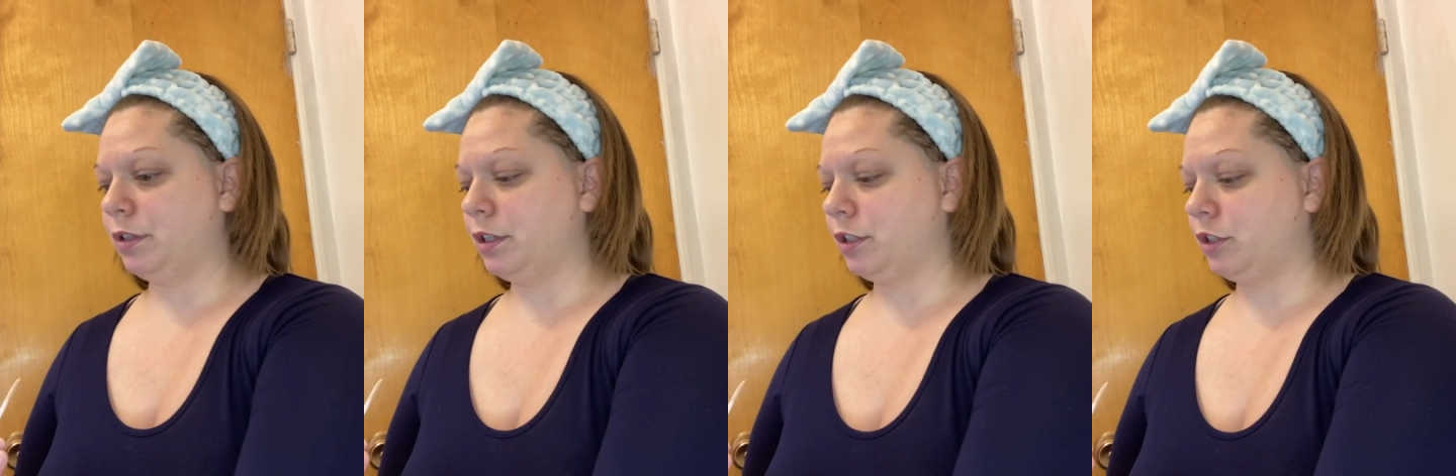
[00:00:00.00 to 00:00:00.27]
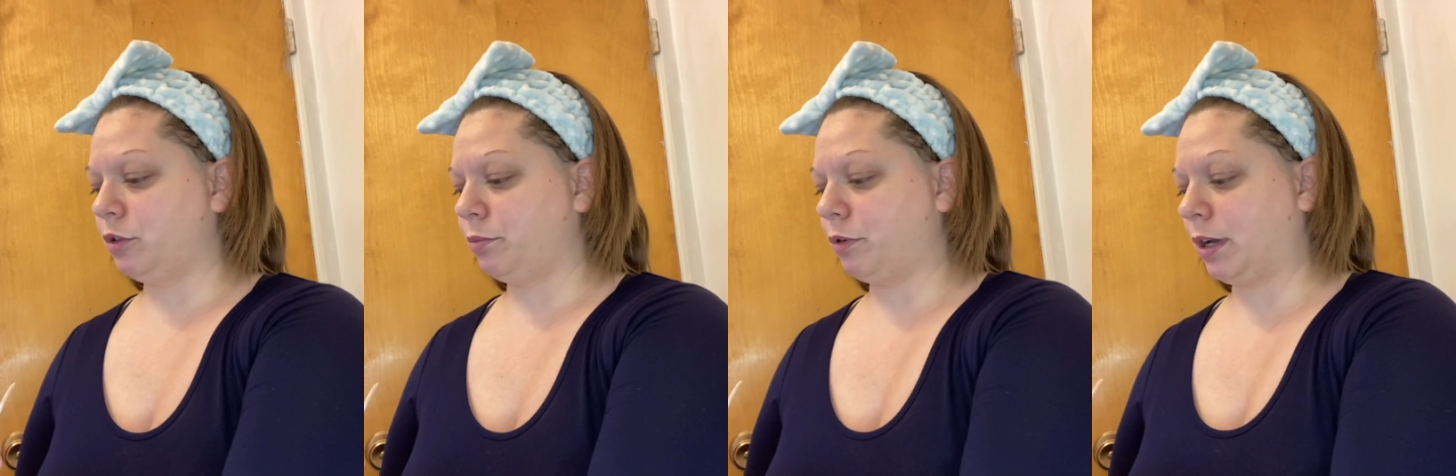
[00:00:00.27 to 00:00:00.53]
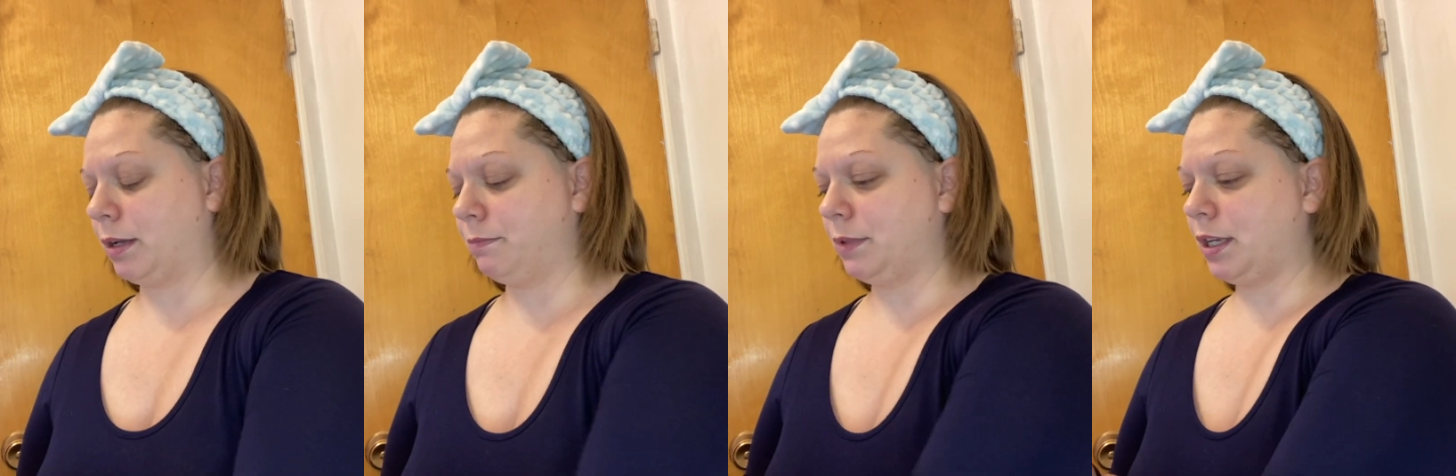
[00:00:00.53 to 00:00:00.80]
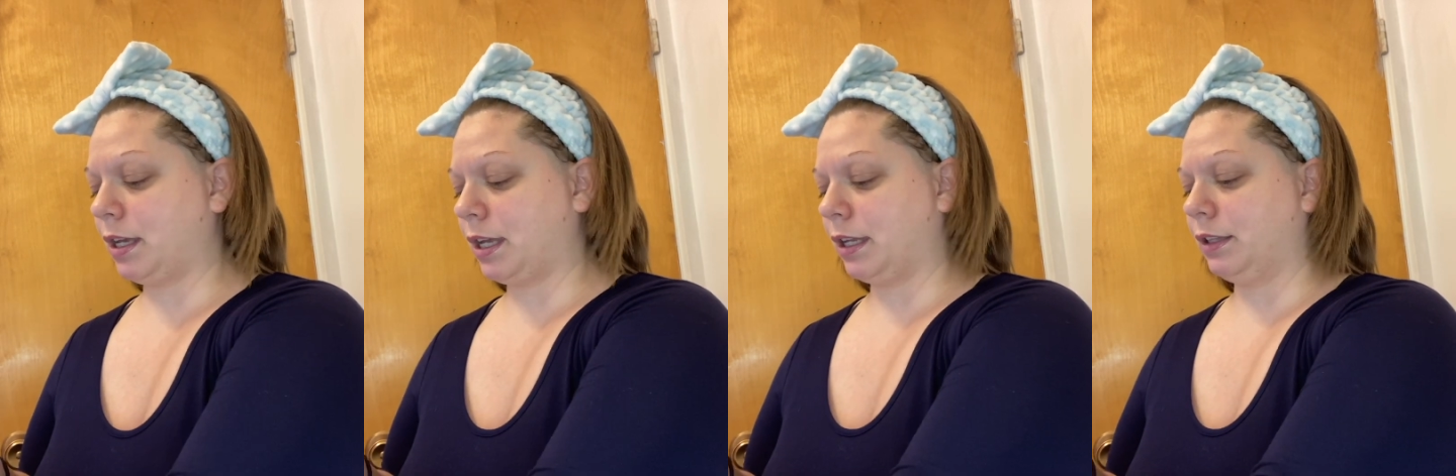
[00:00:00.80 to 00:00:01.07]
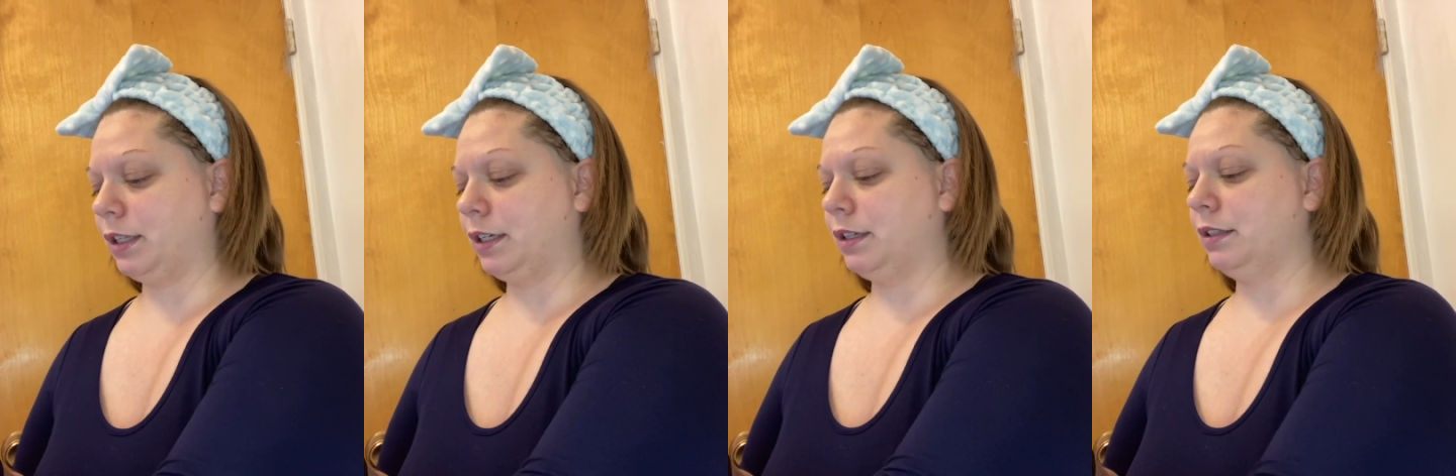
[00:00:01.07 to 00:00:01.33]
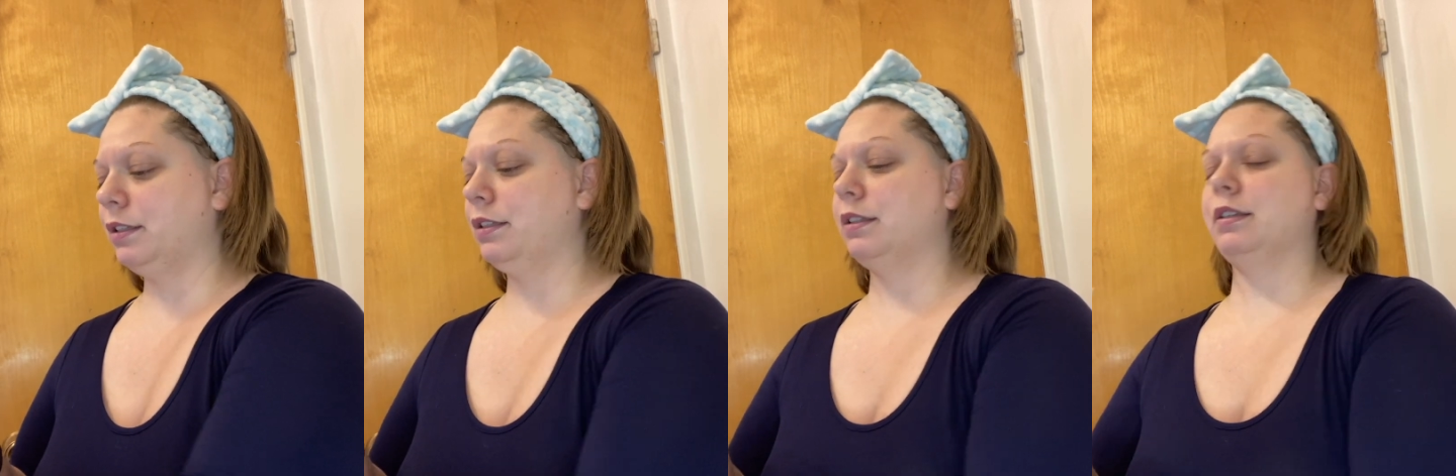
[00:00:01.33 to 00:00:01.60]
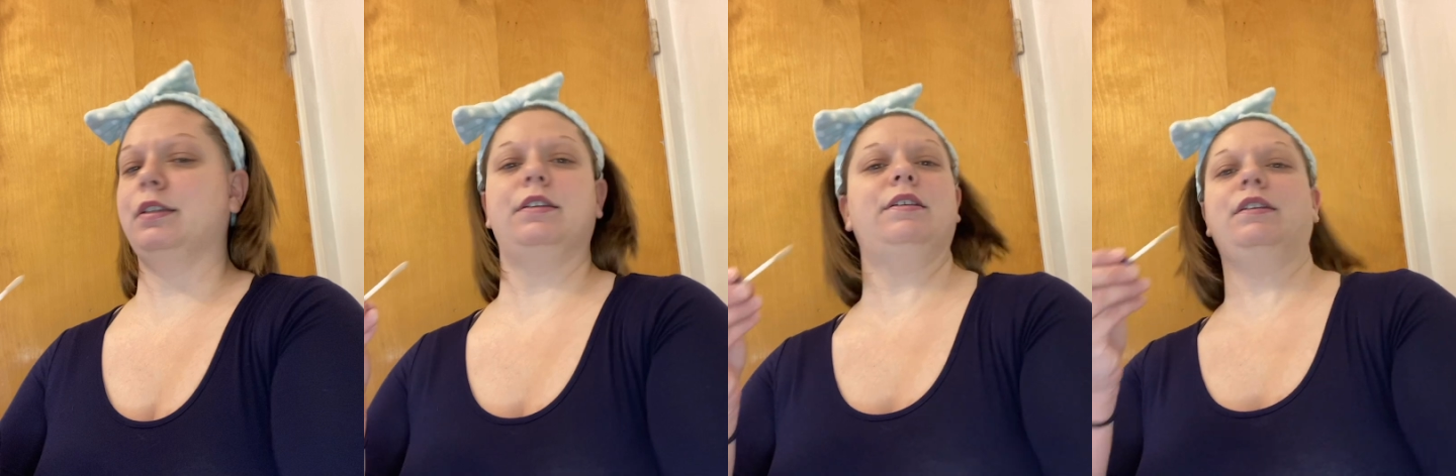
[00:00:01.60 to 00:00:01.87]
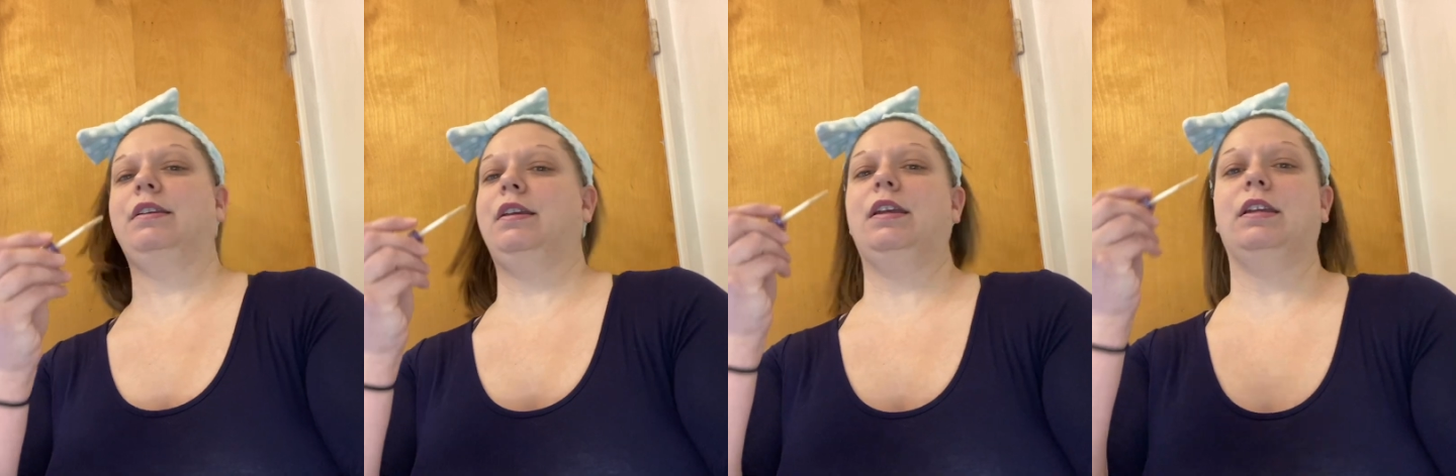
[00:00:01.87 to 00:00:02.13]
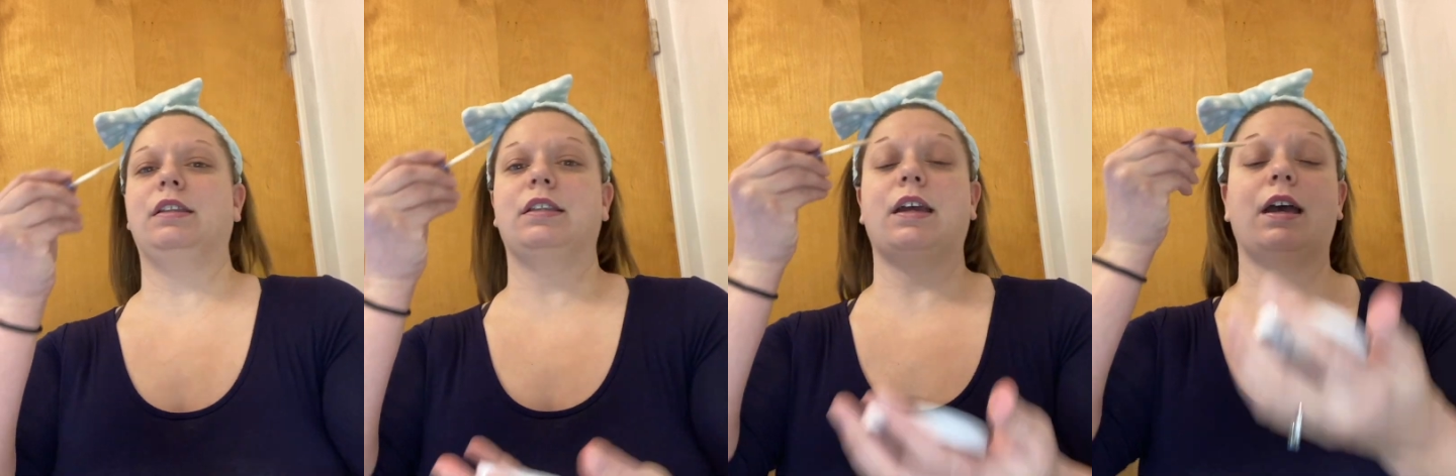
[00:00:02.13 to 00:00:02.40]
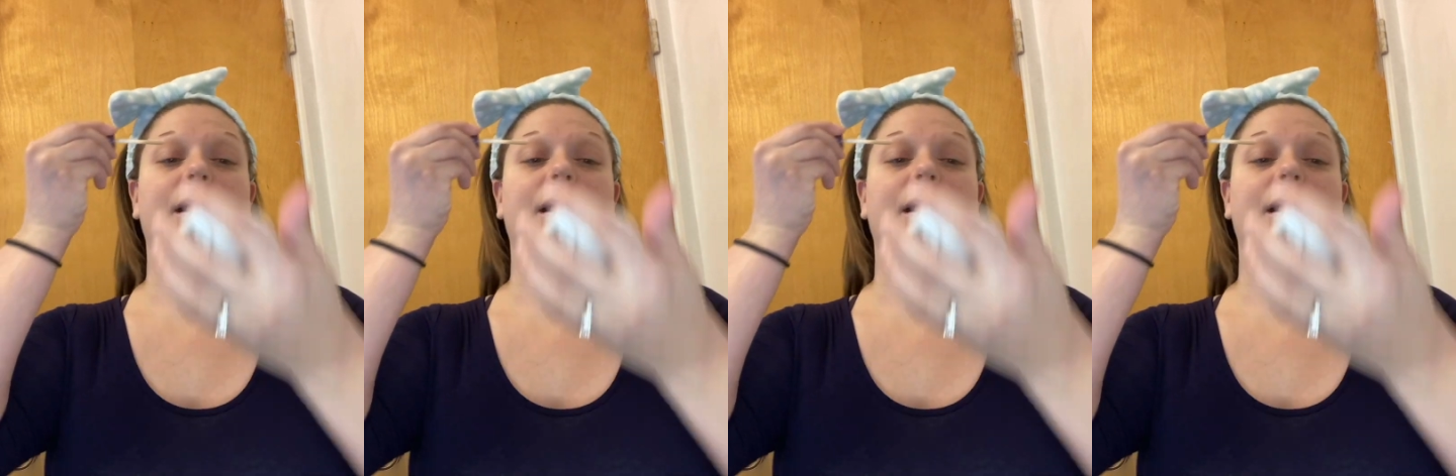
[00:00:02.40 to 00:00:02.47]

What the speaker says: to prime the eyelids, and I